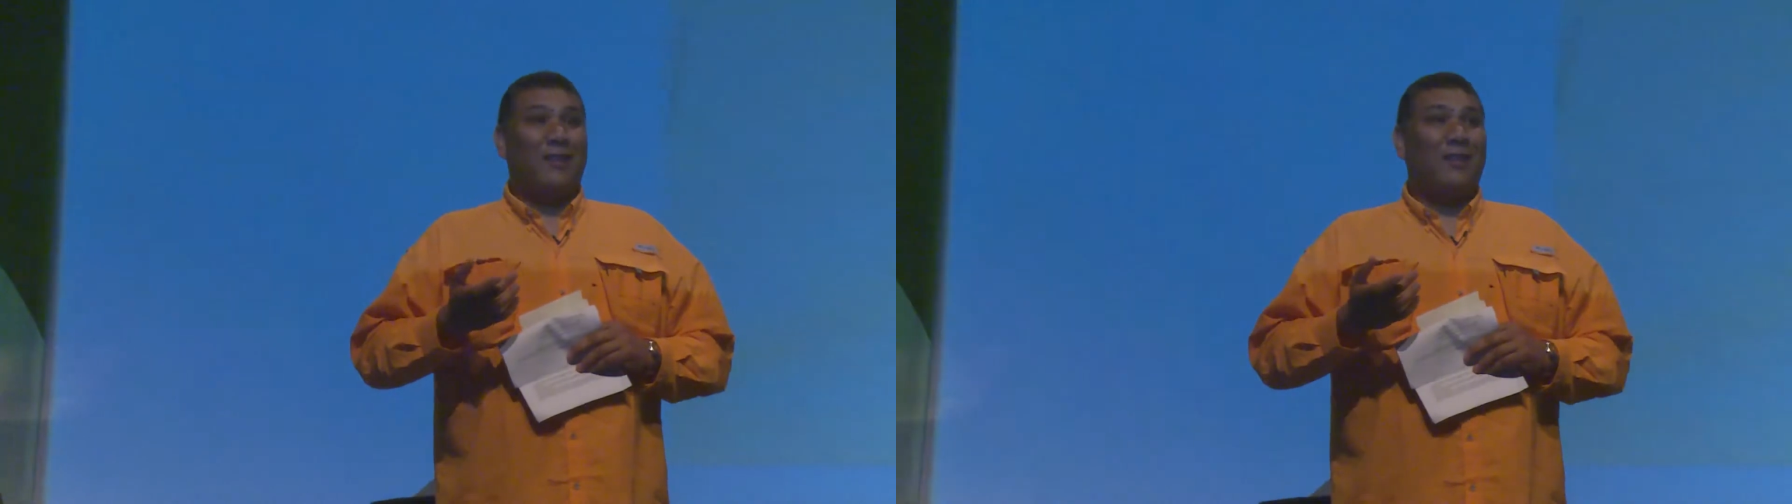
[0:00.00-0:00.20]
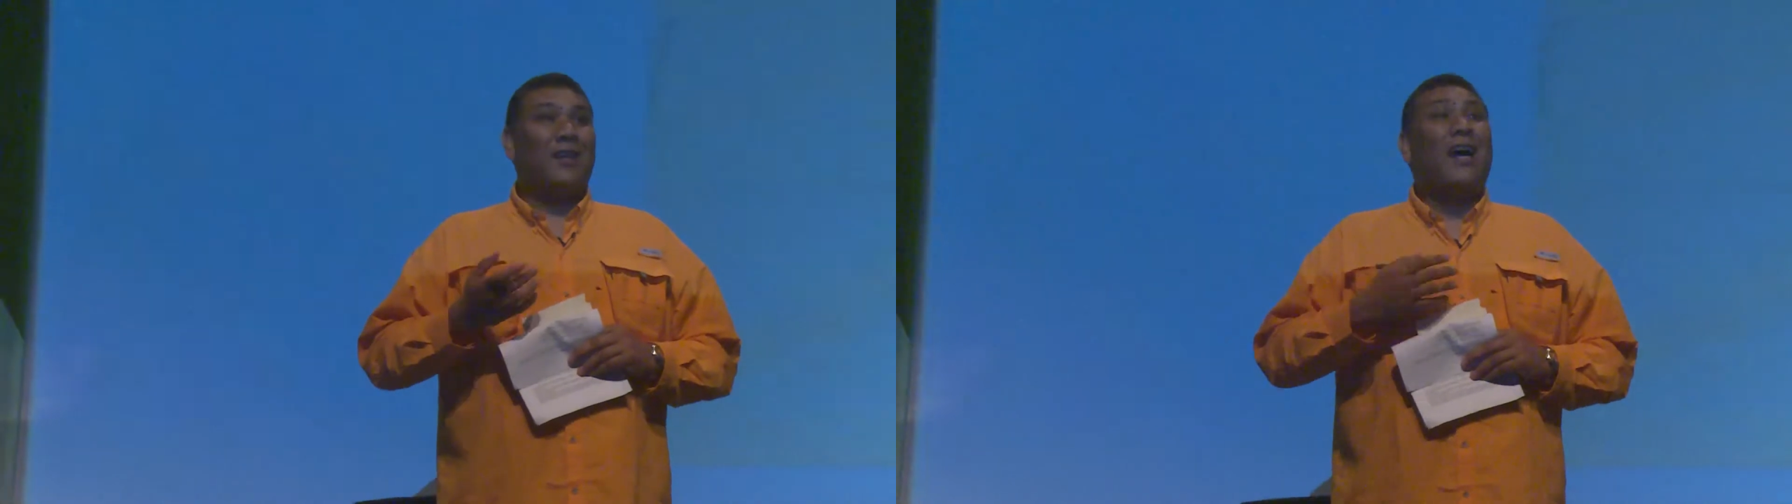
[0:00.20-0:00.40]

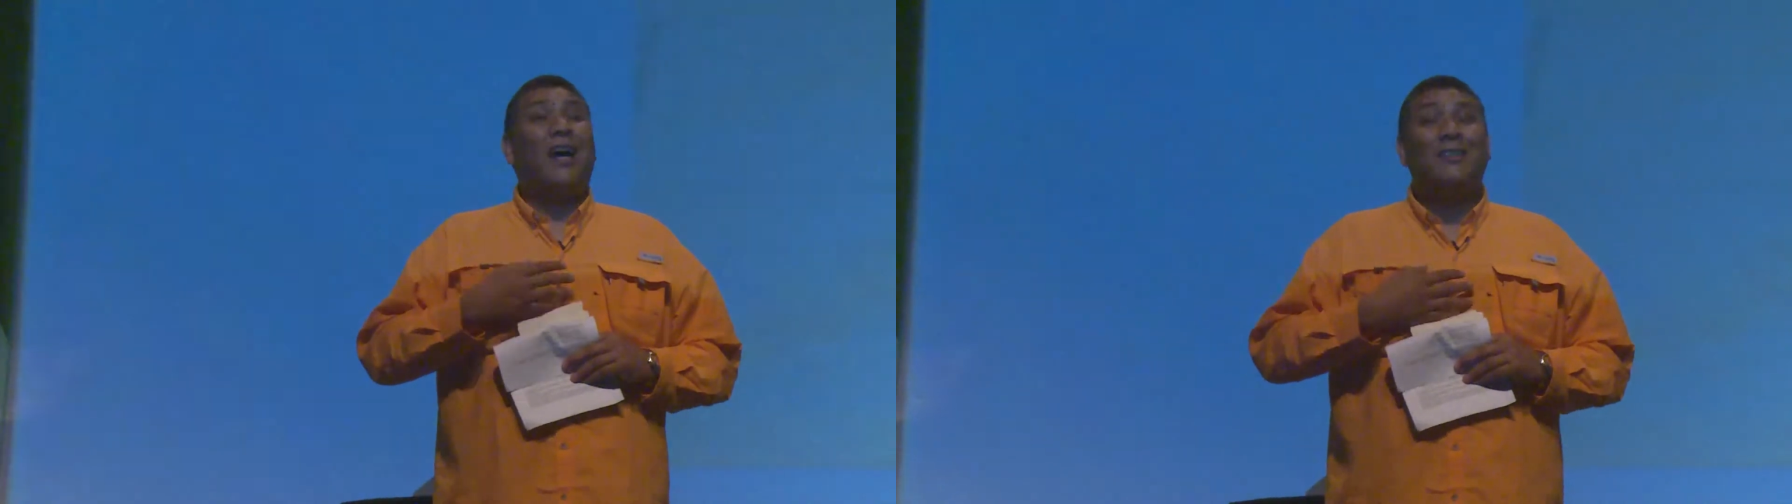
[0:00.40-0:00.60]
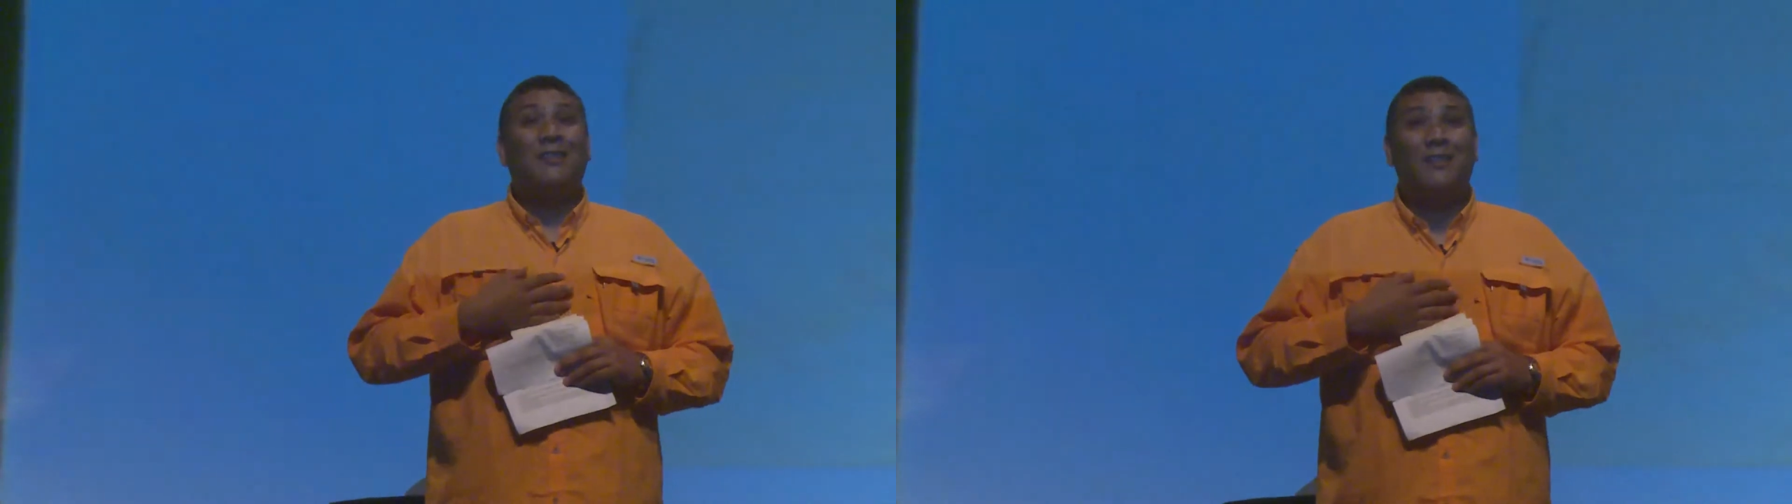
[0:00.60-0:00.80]
that
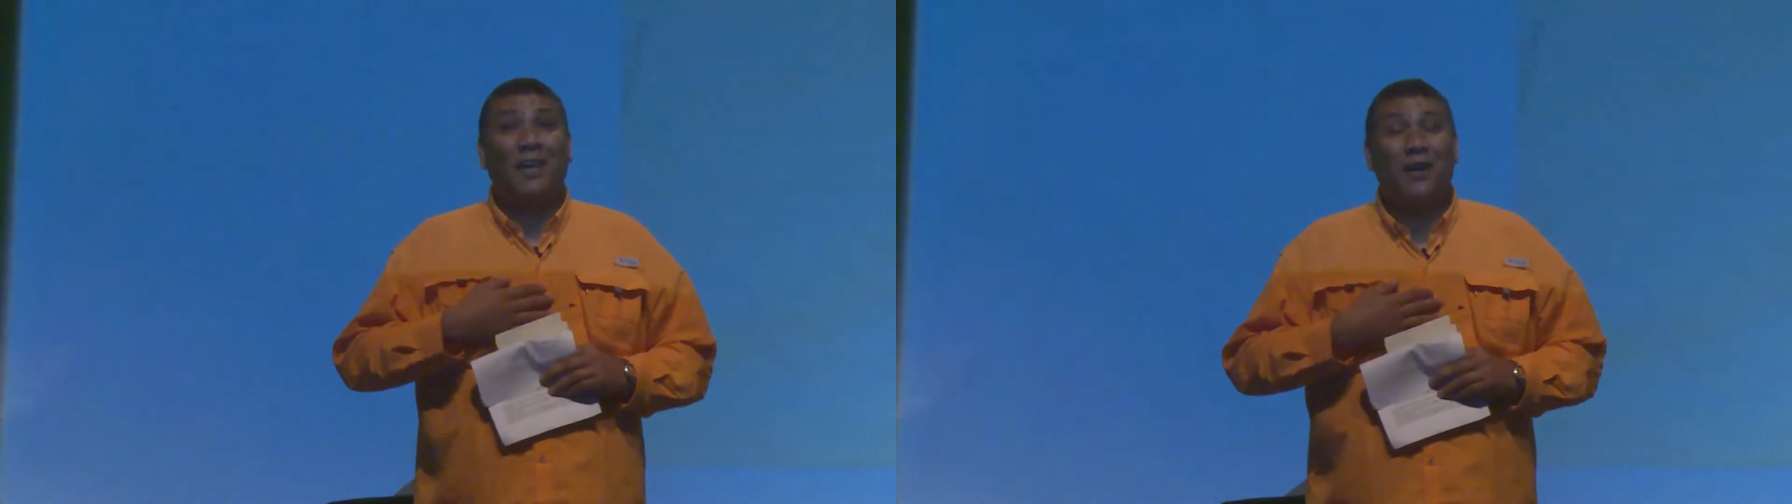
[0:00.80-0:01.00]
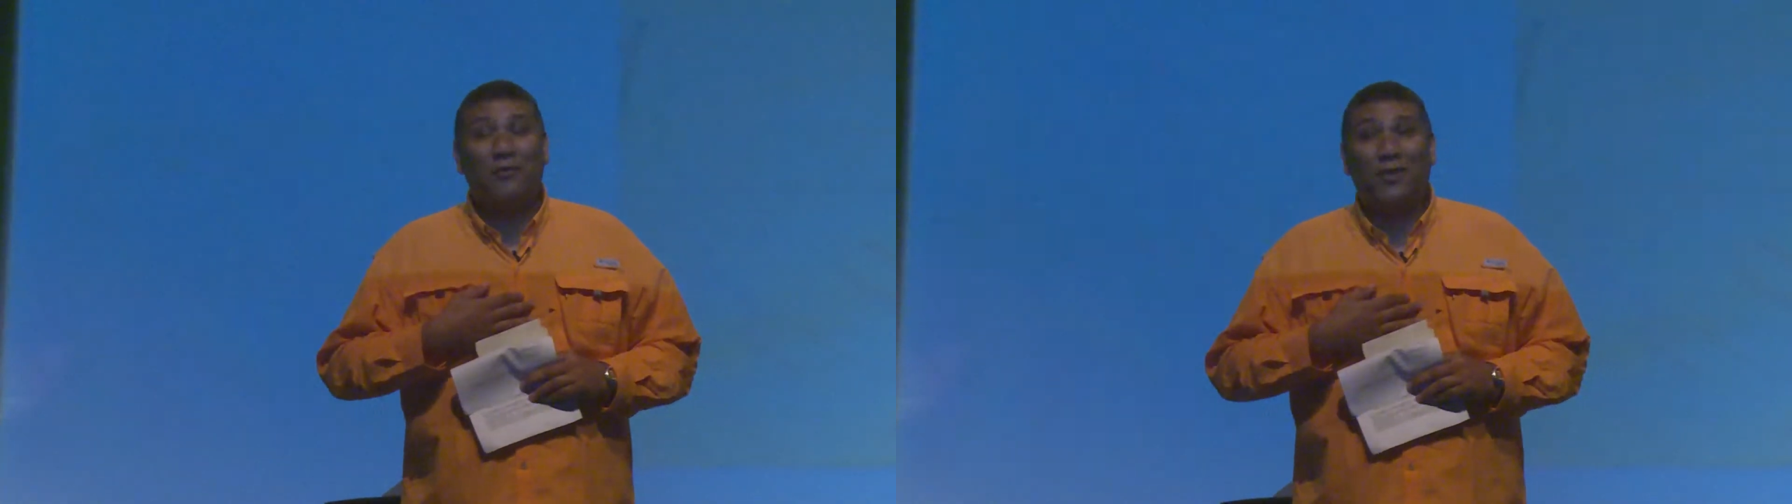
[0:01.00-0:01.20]
I didn't
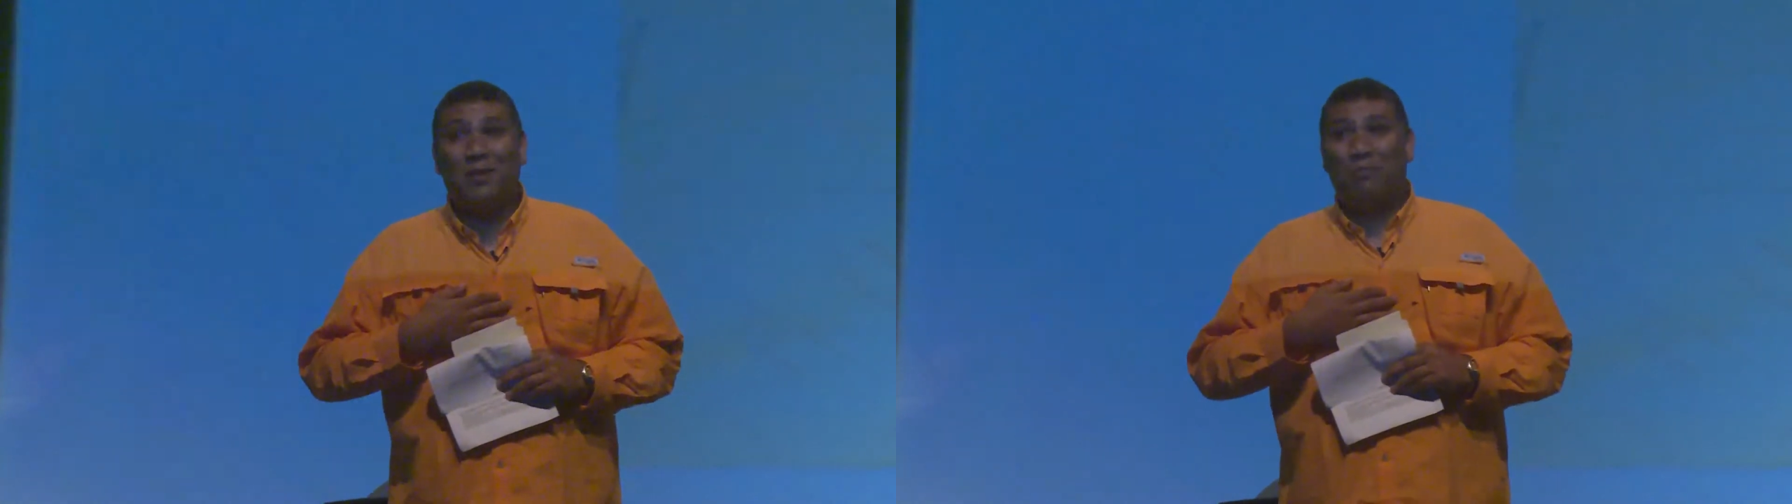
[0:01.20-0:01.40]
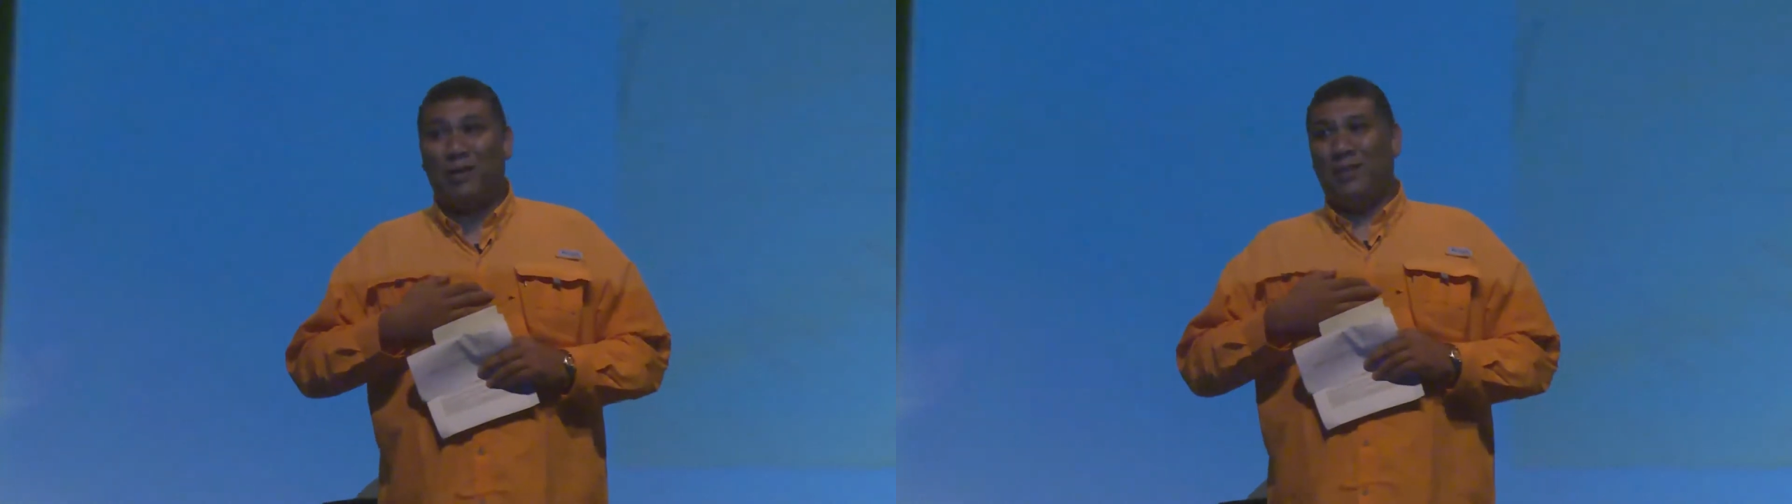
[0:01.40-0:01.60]
have the
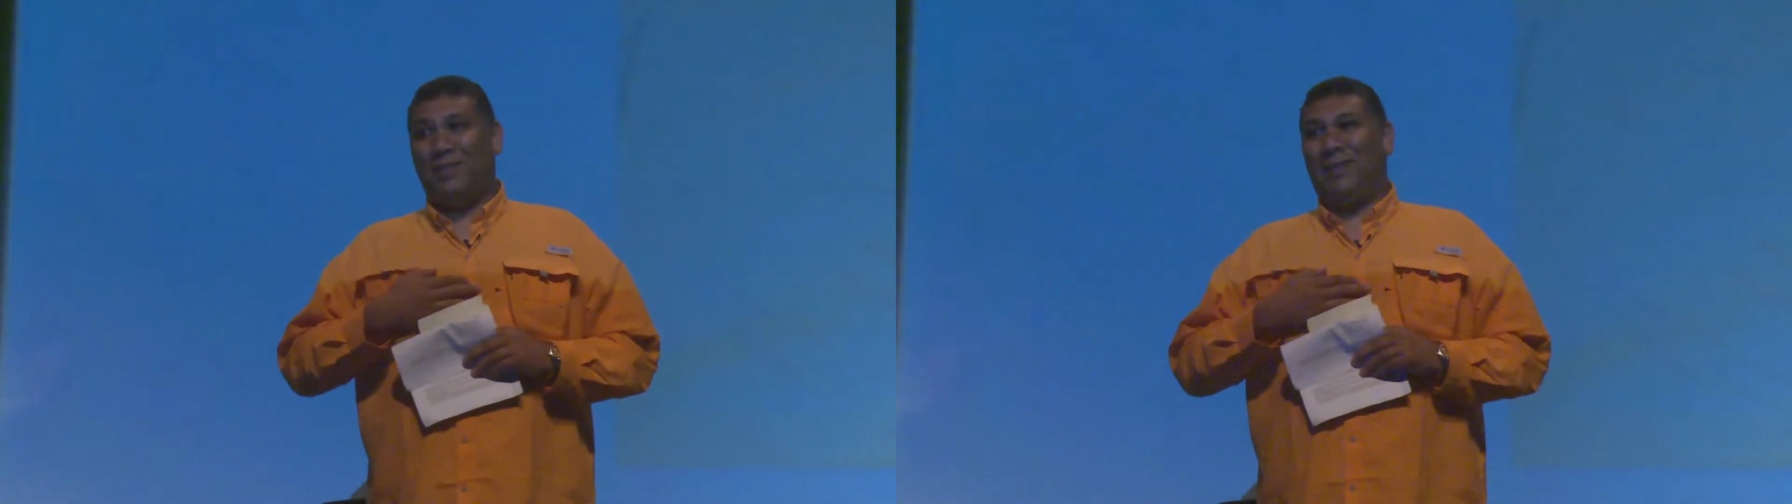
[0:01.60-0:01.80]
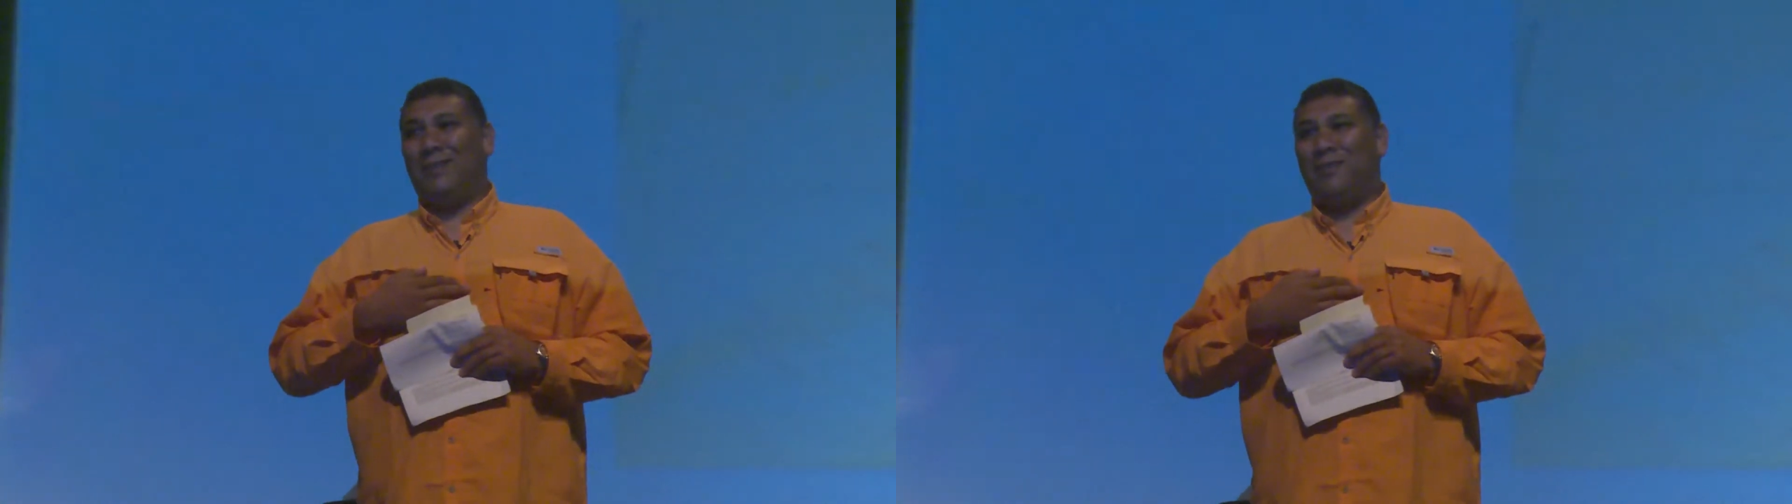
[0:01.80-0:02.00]

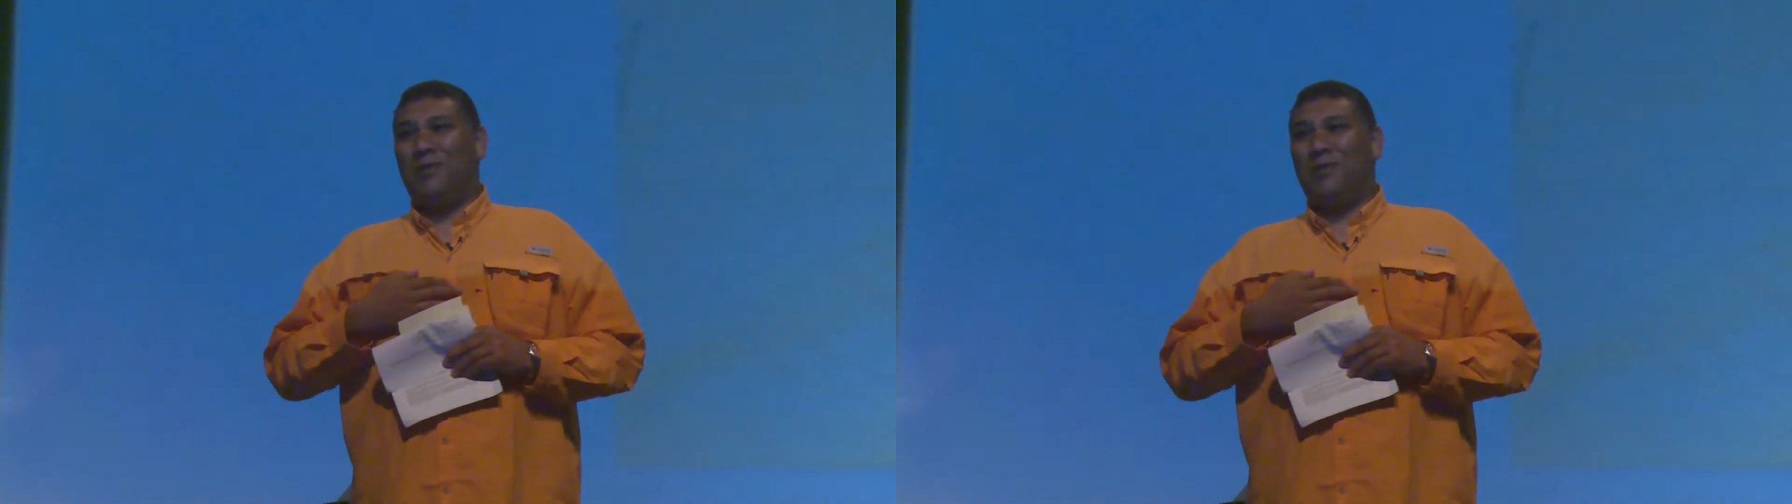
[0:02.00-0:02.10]
ability